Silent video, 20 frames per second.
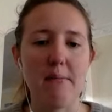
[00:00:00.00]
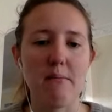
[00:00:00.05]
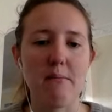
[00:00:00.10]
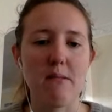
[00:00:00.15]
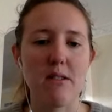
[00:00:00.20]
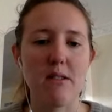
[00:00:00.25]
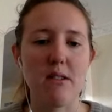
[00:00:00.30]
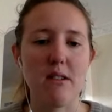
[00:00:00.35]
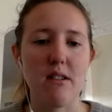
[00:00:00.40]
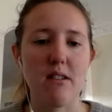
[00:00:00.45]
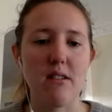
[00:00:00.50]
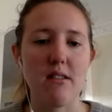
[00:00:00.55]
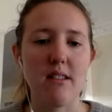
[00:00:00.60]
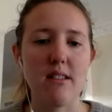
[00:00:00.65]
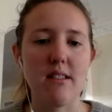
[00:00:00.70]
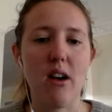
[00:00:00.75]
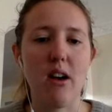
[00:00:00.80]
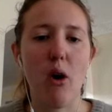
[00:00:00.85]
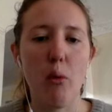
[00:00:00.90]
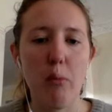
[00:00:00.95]
So
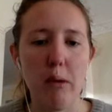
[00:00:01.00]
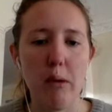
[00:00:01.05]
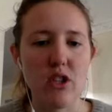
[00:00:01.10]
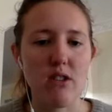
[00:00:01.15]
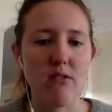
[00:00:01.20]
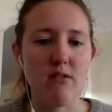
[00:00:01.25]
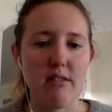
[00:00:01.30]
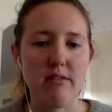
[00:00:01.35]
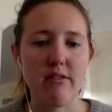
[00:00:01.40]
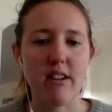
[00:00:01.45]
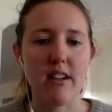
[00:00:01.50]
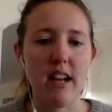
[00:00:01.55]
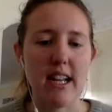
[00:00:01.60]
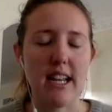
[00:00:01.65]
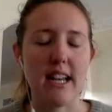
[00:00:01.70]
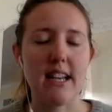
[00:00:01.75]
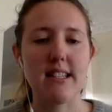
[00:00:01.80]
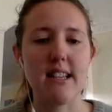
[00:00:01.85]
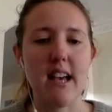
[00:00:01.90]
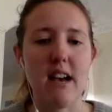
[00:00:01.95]
there's a whole bunch of different, I
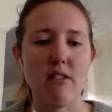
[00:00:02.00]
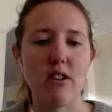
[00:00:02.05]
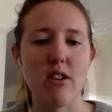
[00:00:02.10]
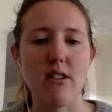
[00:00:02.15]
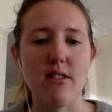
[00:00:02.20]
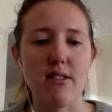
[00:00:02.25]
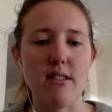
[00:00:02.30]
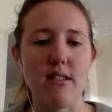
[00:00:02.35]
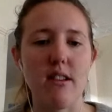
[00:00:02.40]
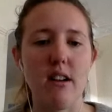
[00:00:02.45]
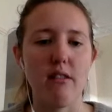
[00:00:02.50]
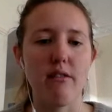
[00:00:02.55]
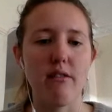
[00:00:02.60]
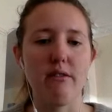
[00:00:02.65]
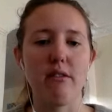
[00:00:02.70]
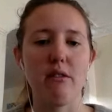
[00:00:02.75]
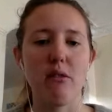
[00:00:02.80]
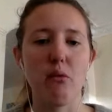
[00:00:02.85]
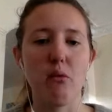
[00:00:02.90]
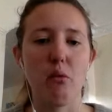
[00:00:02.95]
guess, avenues
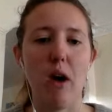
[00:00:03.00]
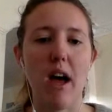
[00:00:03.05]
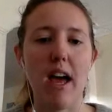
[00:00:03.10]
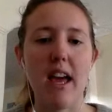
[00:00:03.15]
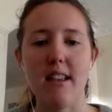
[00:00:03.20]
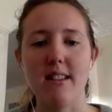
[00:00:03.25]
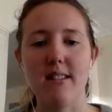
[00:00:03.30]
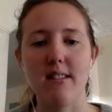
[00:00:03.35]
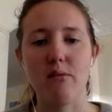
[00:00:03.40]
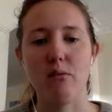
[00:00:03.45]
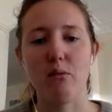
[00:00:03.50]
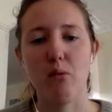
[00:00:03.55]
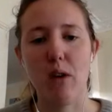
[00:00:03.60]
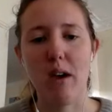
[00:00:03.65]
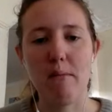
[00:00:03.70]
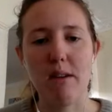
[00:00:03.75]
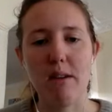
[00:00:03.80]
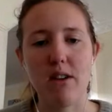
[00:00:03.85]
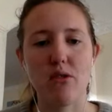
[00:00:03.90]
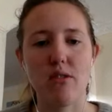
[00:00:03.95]
of ways
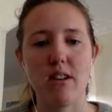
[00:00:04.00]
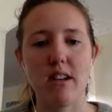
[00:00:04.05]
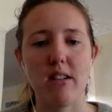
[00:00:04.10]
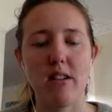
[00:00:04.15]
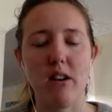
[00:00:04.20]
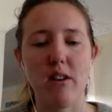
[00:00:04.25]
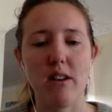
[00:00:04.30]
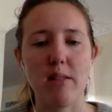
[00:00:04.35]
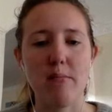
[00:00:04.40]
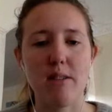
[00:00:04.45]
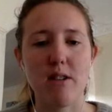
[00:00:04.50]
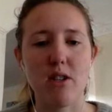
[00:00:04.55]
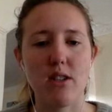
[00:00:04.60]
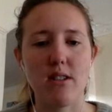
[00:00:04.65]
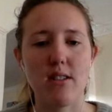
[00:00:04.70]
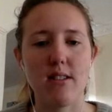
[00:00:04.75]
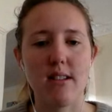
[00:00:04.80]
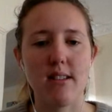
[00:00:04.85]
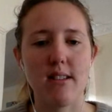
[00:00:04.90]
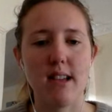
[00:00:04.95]
we're going to measure
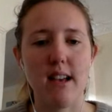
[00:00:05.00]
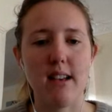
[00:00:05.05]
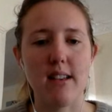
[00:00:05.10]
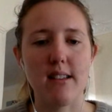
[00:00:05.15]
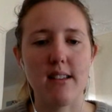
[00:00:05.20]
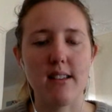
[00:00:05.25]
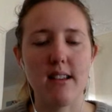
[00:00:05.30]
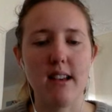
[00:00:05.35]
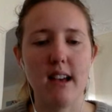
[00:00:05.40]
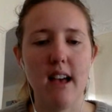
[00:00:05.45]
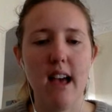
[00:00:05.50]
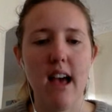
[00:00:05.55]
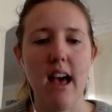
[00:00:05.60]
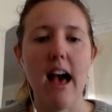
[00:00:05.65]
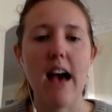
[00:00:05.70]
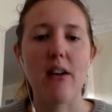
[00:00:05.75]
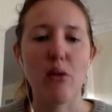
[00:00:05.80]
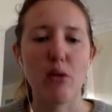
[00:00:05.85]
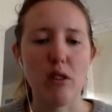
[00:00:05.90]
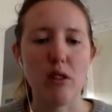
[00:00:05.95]
success,
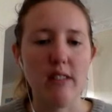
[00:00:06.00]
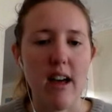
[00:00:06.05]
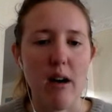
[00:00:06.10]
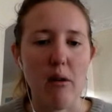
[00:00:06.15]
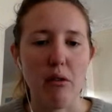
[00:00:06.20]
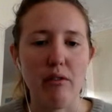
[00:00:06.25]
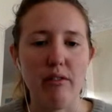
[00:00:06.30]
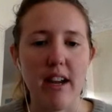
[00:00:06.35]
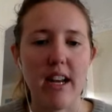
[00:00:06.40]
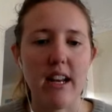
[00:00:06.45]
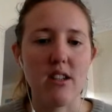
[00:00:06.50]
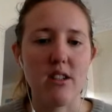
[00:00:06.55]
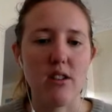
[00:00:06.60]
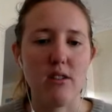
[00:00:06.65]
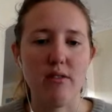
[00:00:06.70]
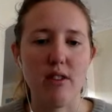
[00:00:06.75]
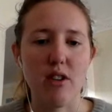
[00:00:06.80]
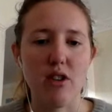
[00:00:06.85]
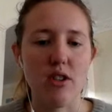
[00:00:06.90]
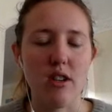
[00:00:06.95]
and all of that will feed
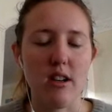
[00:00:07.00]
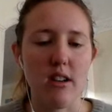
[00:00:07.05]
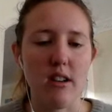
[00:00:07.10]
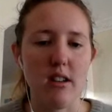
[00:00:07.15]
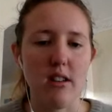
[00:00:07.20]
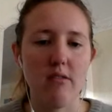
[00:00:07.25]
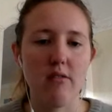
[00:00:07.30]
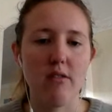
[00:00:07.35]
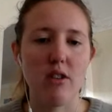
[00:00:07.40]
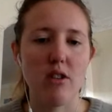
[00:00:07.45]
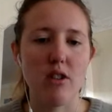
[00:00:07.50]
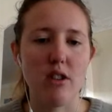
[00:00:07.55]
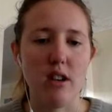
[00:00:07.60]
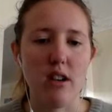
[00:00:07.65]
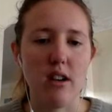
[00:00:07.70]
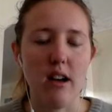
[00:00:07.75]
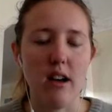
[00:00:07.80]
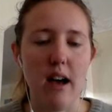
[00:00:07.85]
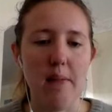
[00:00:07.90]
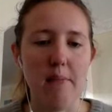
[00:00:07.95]
into future
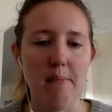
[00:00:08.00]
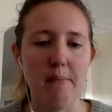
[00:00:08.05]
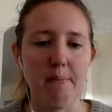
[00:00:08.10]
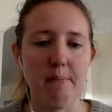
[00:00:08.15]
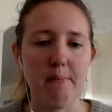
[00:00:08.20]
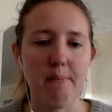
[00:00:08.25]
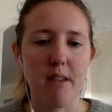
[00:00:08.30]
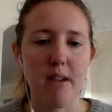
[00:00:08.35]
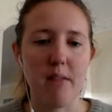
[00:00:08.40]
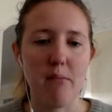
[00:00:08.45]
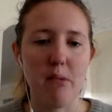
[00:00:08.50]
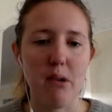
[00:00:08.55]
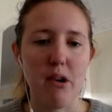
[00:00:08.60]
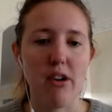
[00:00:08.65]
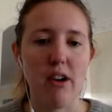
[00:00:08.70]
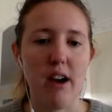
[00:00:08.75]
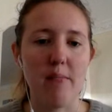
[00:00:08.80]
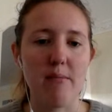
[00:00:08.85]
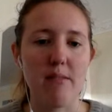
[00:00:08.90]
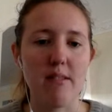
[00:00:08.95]

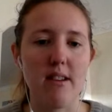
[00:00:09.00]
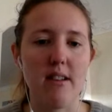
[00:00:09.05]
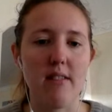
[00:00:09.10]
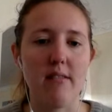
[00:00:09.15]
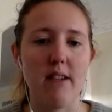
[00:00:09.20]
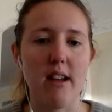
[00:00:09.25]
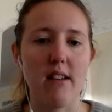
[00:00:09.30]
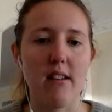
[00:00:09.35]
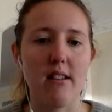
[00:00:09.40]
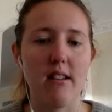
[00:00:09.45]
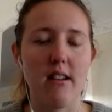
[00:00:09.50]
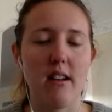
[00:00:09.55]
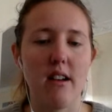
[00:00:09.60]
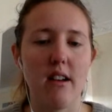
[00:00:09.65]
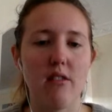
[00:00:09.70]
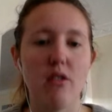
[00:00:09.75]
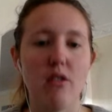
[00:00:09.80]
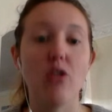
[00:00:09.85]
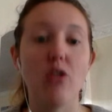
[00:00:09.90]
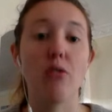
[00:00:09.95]
programs that are run,
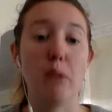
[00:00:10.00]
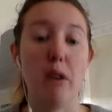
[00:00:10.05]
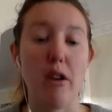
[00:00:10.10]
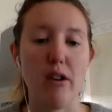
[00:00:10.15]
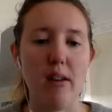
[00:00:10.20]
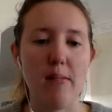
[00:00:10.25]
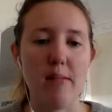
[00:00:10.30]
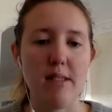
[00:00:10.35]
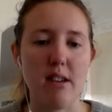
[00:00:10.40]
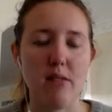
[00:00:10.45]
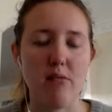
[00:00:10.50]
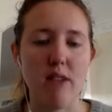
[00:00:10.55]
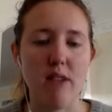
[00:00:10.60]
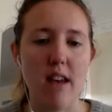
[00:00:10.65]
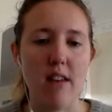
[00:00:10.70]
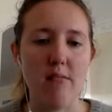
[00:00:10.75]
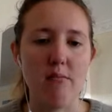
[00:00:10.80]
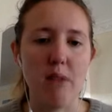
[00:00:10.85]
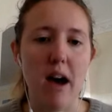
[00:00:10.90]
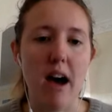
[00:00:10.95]
youth programs that are
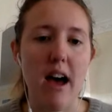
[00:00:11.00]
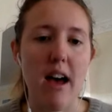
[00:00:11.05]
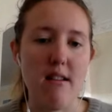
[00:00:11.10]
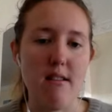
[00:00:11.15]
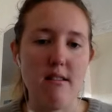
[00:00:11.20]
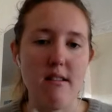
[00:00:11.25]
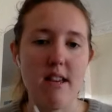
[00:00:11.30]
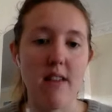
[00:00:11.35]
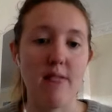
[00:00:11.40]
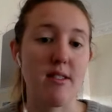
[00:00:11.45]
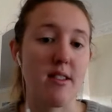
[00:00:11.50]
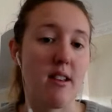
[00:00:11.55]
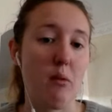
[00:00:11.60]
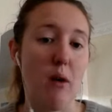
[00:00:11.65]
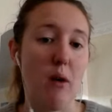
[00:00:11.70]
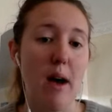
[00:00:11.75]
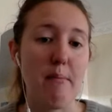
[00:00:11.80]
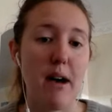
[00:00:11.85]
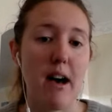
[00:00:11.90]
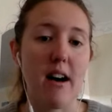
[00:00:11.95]
run by
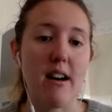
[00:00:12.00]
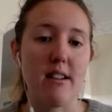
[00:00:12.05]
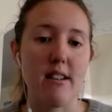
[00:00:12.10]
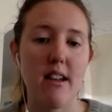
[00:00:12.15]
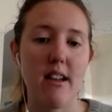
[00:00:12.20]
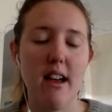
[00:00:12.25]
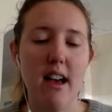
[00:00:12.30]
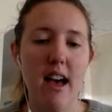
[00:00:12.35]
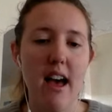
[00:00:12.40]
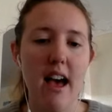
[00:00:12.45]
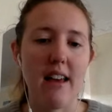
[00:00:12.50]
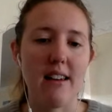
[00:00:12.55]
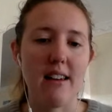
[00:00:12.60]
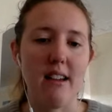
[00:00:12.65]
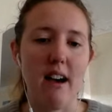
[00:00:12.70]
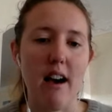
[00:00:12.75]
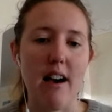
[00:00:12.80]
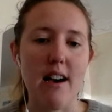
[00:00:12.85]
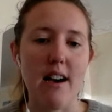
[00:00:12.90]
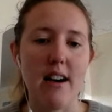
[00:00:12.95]
IFSA, YPAD and
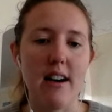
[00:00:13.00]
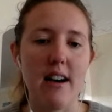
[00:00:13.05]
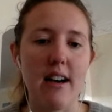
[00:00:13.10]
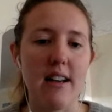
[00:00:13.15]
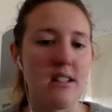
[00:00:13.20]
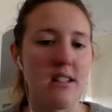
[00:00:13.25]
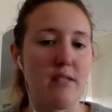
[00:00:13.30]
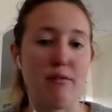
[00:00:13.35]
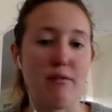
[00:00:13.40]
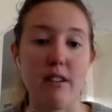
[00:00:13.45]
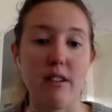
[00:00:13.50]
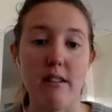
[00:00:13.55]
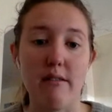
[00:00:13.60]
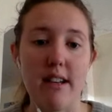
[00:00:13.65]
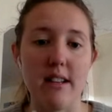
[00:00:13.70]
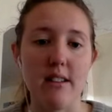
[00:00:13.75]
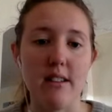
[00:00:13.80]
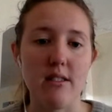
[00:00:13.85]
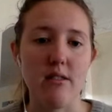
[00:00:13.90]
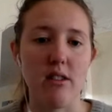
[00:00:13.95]
Gaia at different
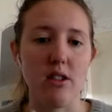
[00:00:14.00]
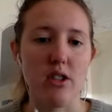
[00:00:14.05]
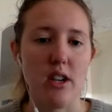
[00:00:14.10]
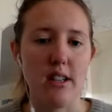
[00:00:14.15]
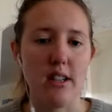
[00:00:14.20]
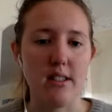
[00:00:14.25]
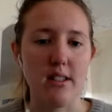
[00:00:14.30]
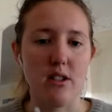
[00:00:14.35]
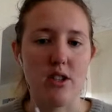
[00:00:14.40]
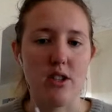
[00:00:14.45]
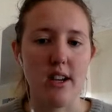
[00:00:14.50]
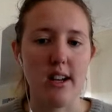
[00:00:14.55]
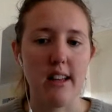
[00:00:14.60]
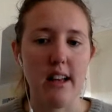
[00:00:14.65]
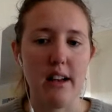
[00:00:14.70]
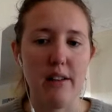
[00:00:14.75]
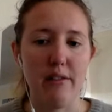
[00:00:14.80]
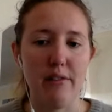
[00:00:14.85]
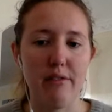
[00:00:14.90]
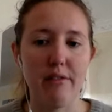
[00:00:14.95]
events, not just the
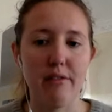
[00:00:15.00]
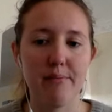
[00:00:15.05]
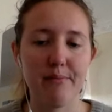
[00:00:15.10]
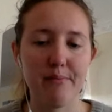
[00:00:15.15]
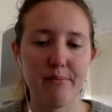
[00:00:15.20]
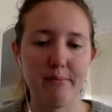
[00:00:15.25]
GLF.